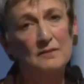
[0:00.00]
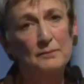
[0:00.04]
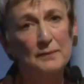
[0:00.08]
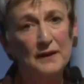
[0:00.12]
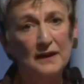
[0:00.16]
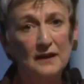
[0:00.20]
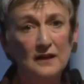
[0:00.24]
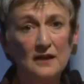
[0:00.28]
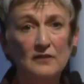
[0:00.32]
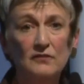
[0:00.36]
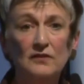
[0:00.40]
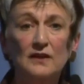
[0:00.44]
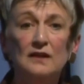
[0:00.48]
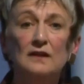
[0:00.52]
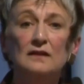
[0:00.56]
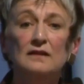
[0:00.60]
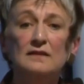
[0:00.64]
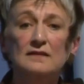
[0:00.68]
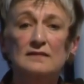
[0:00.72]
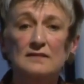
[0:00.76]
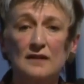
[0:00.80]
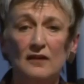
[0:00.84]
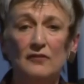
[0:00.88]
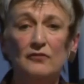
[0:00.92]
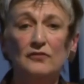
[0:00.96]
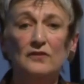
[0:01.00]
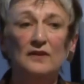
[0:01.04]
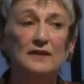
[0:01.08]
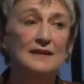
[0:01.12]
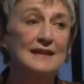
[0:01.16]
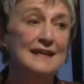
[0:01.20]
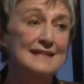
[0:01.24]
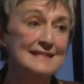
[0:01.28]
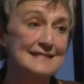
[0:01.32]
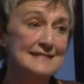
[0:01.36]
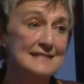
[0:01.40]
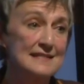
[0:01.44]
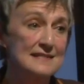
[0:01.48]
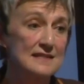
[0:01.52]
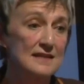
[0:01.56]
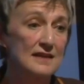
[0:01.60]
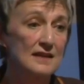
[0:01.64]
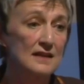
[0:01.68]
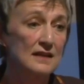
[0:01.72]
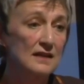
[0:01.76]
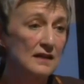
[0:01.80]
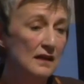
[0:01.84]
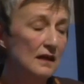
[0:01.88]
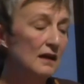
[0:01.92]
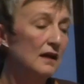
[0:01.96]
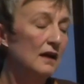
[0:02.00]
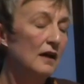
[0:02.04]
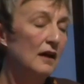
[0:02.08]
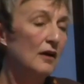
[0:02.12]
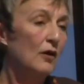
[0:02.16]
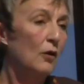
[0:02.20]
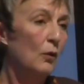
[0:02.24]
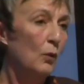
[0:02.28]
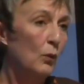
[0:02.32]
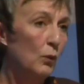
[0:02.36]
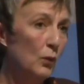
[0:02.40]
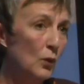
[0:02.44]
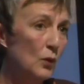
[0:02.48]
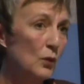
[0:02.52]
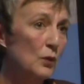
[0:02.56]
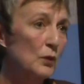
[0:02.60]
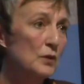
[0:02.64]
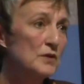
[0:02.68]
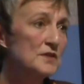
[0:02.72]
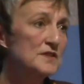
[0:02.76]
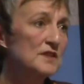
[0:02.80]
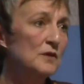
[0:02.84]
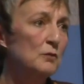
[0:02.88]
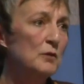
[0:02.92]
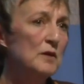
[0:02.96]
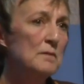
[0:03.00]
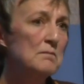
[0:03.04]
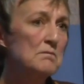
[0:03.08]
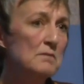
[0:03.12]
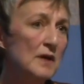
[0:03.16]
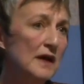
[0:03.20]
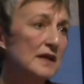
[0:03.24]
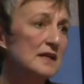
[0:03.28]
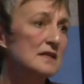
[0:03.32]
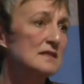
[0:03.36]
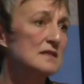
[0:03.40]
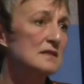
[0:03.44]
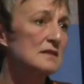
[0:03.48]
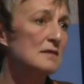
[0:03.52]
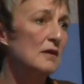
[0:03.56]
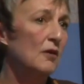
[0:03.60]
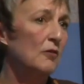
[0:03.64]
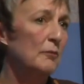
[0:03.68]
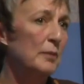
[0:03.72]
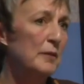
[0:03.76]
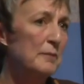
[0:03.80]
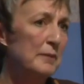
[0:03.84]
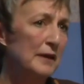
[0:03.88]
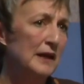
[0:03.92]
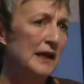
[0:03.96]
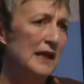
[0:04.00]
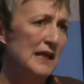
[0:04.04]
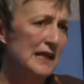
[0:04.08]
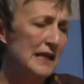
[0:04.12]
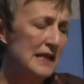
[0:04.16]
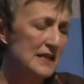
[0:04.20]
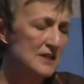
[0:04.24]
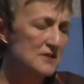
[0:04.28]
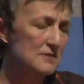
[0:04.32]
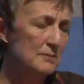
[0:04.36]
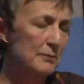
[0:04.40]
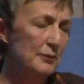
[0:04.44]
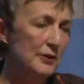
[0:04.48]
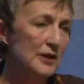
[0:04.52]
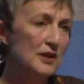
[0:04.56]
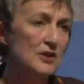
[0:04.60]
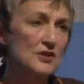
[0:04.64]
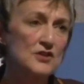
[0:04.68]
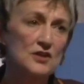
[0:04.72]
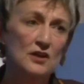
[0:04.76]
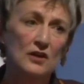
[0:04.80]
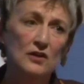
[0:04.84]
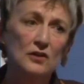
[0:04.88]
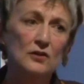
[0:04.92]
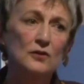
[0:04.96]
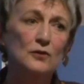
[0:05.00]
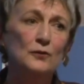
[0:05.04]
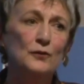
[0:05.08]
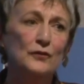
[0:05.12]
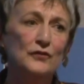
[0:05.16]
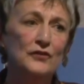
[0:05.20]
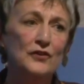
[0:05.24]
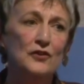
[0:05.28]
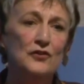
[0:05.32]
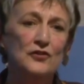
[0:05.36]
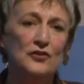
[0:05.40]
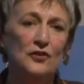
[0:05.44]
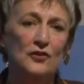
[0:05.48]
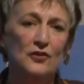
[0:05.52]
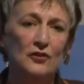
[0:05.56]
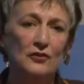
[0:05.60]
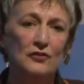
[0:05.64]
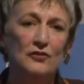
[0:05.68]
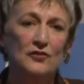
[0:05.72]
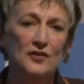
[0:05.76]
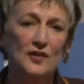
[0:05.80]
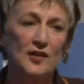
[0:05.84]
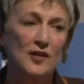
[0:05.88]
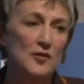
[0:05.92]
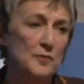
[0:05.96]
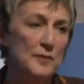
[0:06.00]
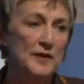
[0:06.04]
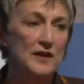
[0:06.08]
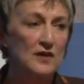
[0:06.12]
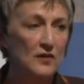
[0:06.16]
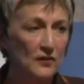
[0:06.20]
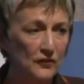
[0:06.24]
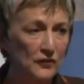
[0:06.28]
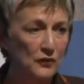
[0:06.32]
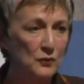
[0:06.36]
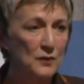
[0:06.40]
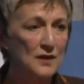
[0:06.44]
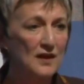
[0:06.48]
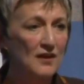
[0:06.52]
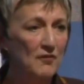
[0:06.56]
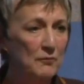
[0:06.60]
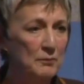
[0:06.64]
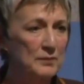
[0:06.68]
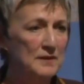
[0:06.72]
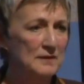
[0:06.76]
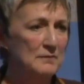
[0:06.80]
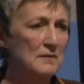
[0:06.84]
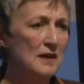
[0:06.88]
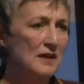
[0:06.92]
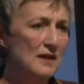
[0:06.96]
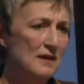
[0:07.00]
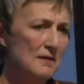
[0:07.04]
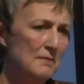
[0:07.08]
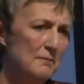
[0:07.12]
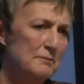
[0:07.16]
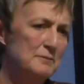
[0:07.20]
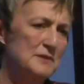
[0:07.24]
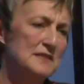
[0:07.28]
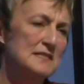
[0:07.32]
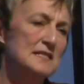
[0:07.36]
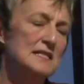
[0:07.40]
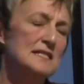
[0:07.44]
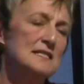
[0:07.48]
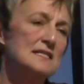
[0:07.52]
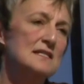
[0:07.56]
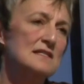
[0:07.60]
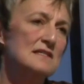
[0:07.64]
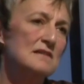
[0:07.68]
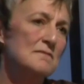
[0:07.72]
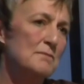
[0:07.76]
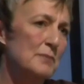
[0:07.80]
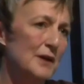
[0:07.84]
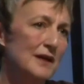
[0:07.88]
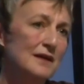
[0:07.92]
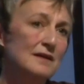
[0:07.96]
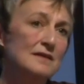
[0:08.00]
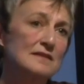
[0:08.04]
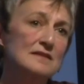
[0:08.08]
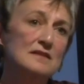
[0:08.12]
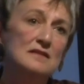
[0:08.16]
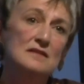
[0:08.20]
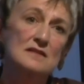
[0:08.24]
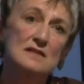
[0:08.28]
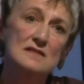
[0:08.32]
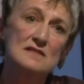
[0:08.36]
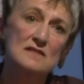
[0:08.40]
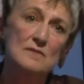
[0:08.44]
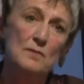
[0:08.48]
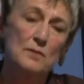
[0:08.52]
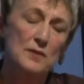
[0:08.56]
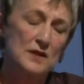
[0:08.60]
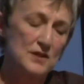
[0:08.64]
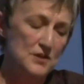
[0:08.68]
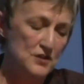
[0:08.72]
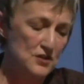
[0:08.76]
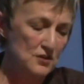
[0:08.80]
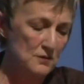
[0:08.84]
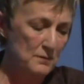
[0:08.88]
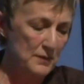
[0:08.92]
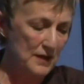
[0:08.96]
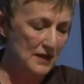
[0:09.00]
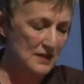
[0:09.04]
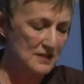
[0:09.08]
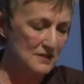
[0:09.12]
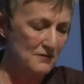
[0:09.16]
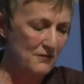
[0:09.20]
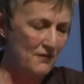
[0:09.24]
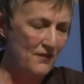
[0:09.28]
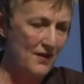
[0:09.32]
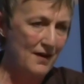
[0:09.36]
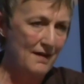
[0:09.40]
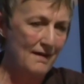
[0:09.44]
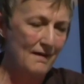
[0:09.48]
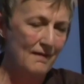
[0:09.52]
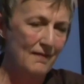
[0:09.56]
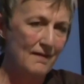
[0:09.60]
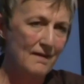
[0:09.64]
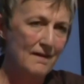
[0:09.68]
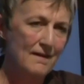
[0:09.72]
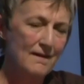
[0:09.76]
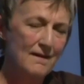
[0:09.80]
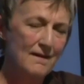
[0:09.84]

the Bank of England's governor yesterday warned that we might be beginning to breach our old social contract because we have businesses and banks that are simply too big to fail.